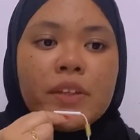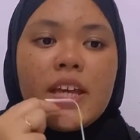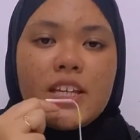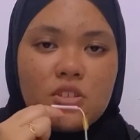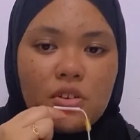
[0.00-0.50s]

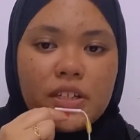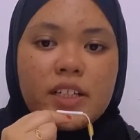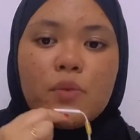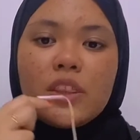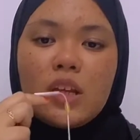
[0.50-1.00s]
Historical
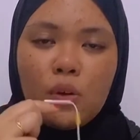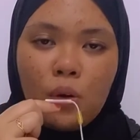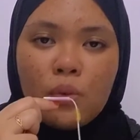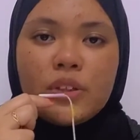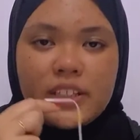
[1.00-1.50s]
with low
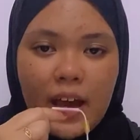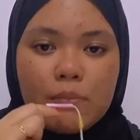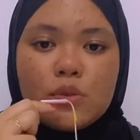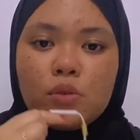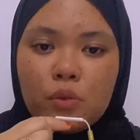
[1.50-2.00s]
debt
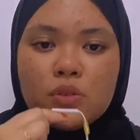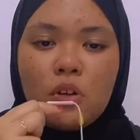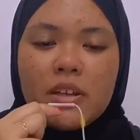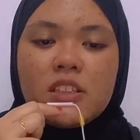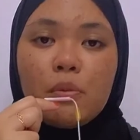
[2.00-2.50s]
to gross
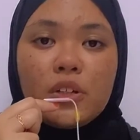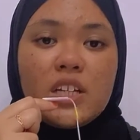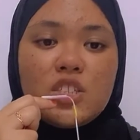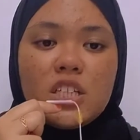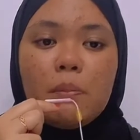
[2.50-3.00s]
domestic
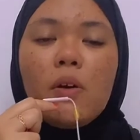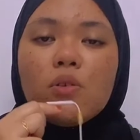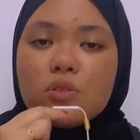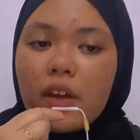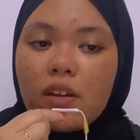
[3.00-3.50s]
product GDP
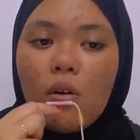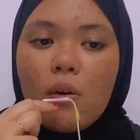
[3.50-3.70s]
also can